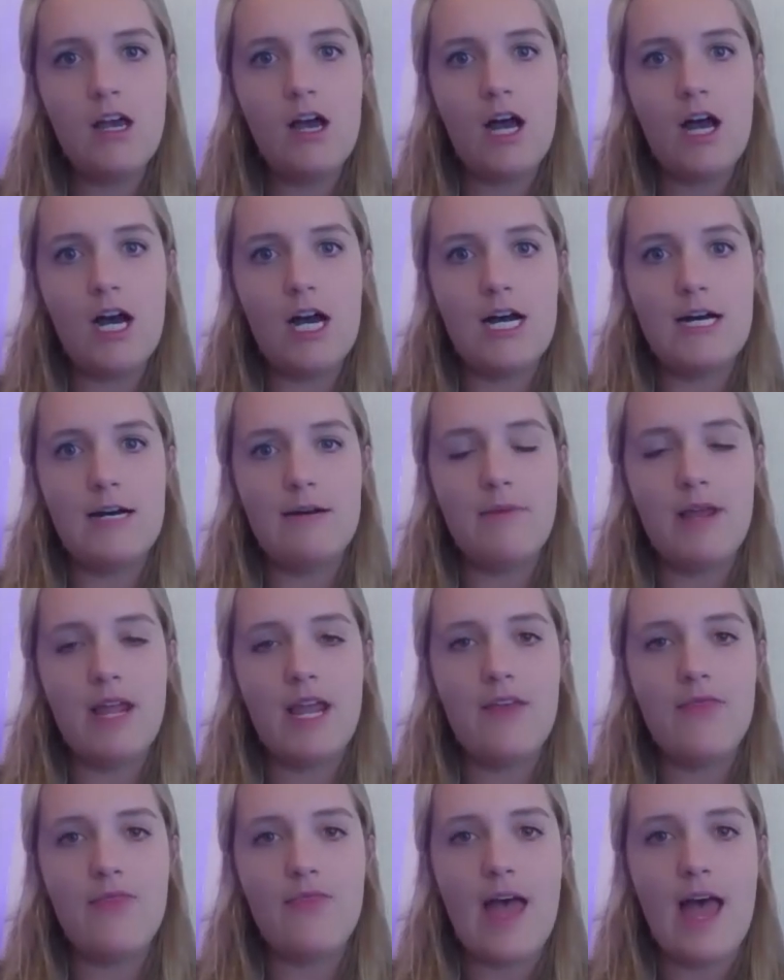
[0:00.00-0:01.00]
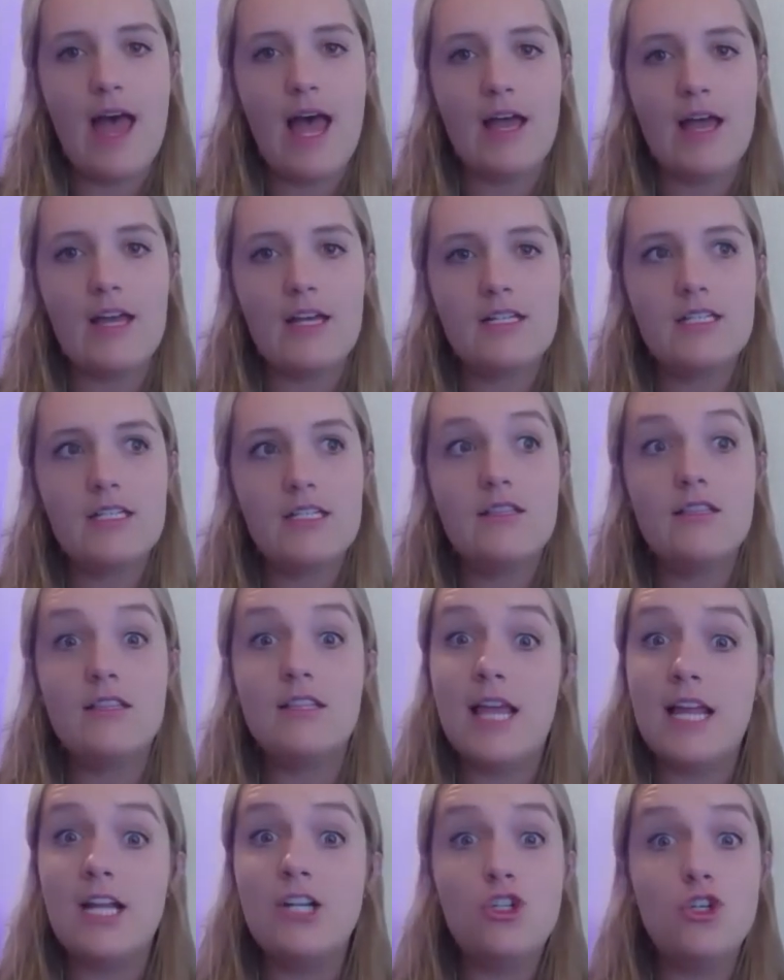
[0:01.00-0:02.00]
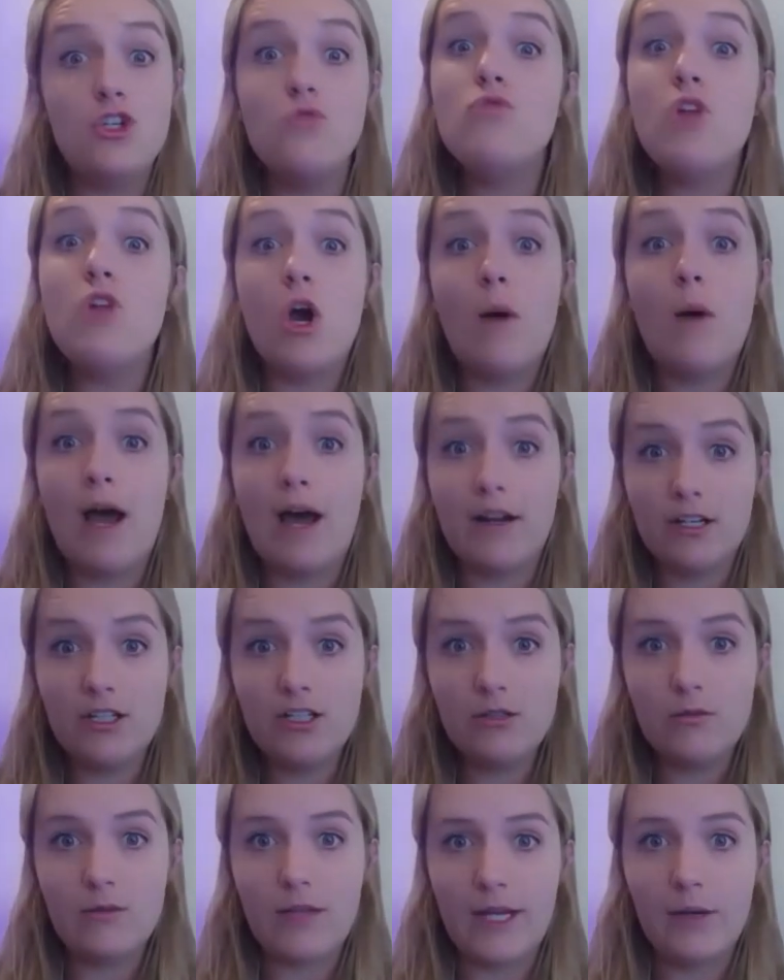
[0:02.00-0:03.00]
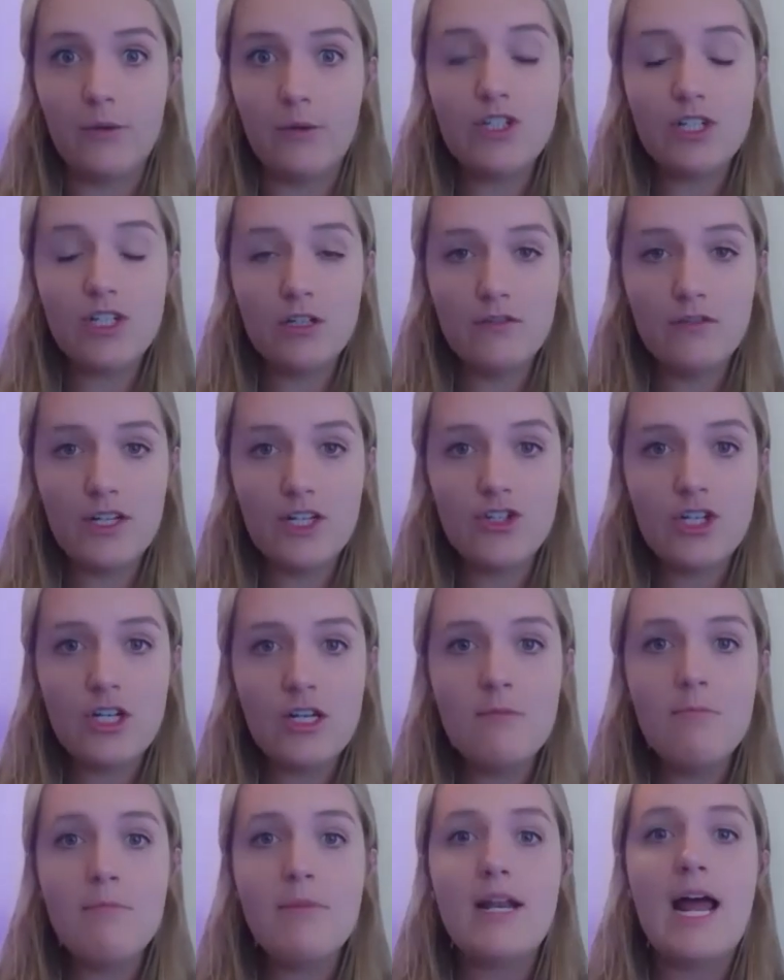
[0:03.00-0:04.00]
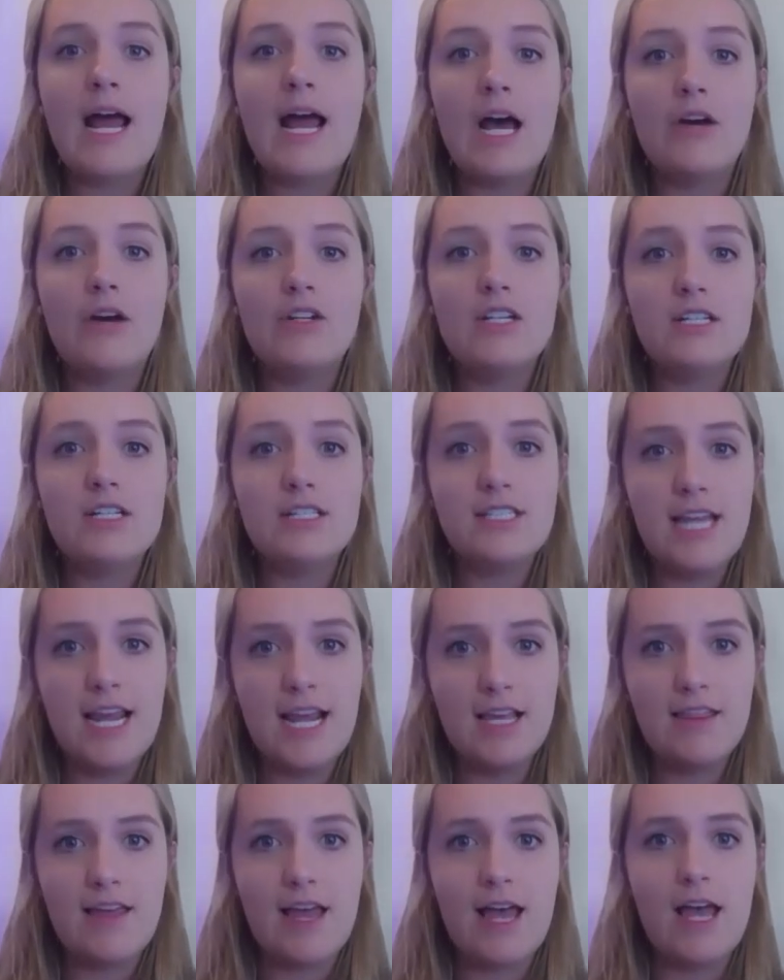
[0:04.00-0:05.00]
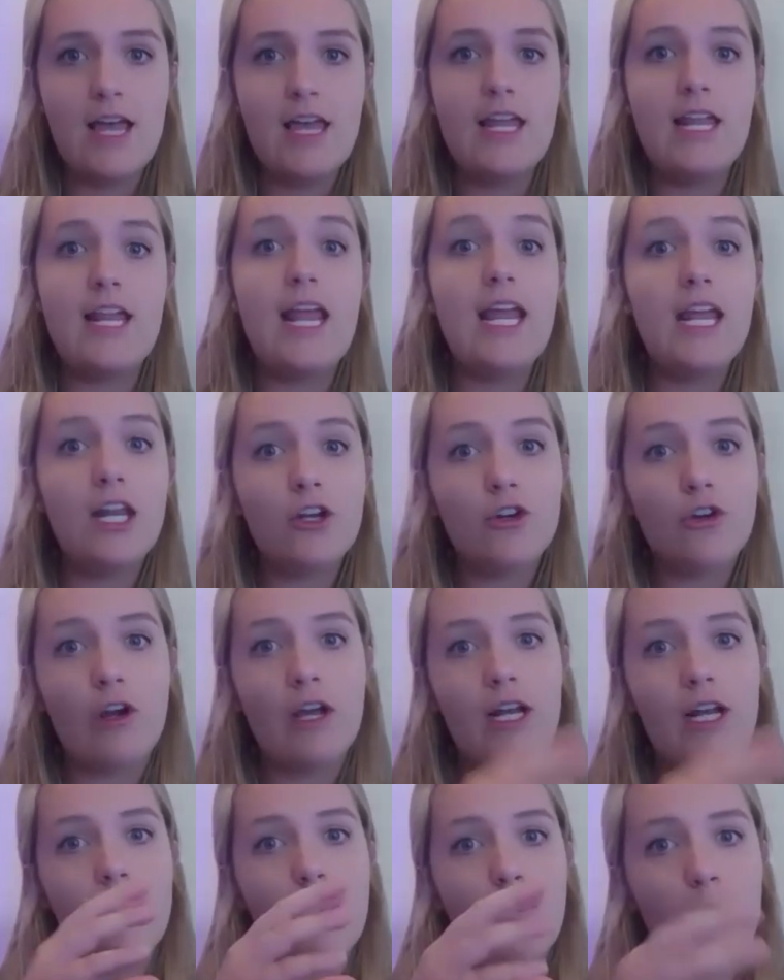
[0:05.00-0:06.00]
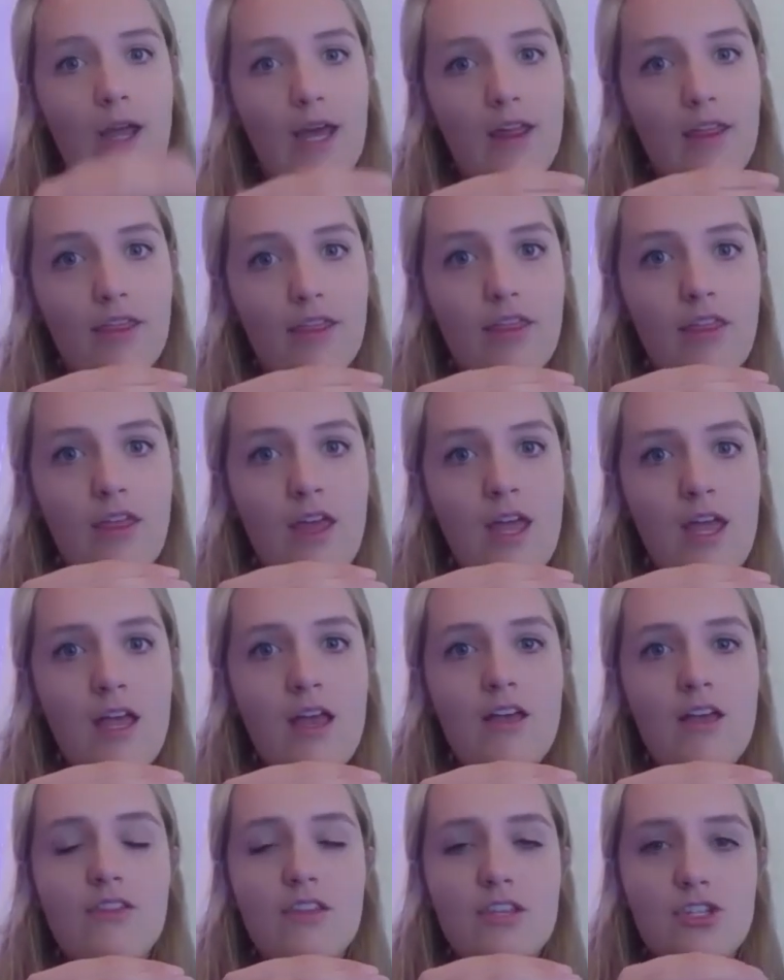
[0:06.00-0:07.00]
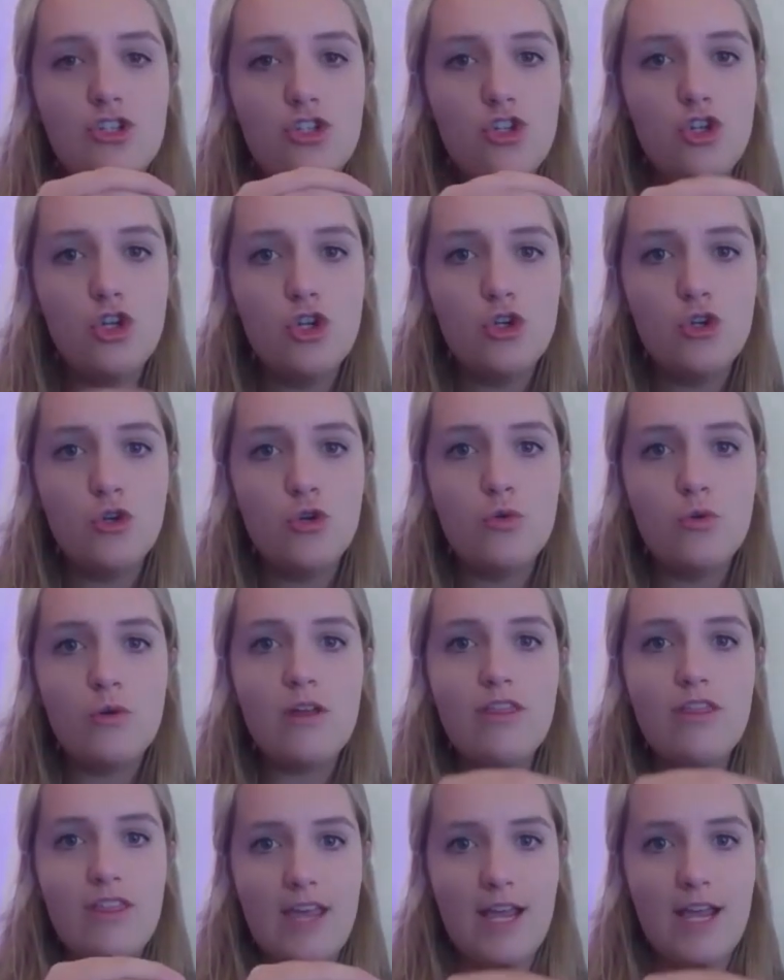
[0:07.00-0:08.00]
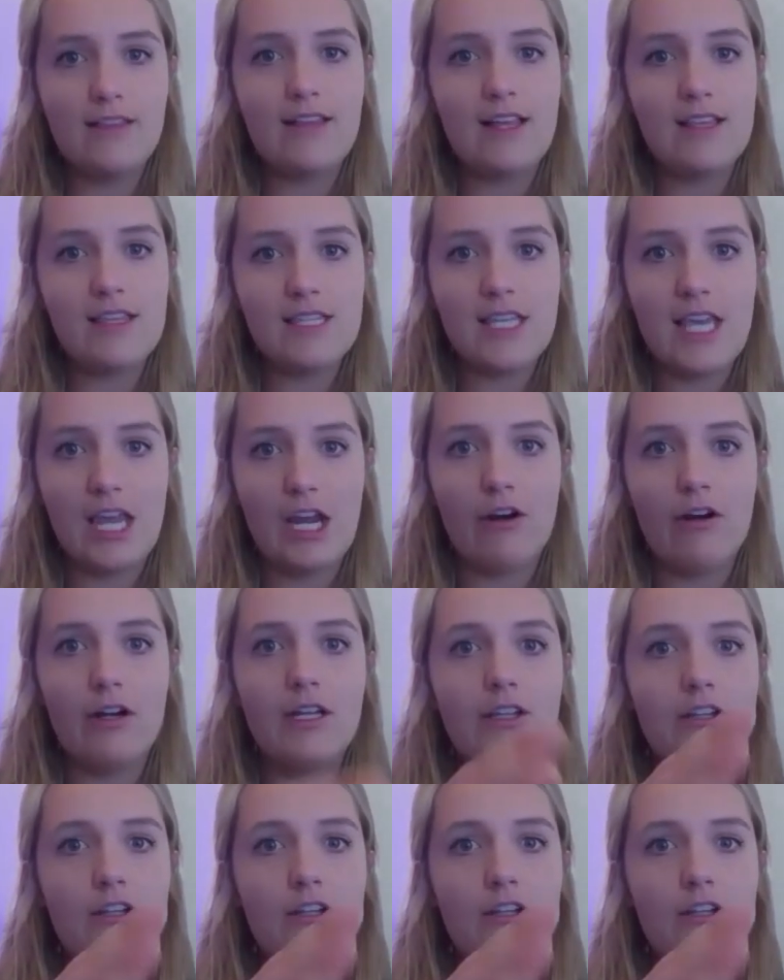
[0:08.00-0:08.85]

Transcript: um, in that they do know how to do language intervention, but how to take that and integrate it with this new thing that's scary.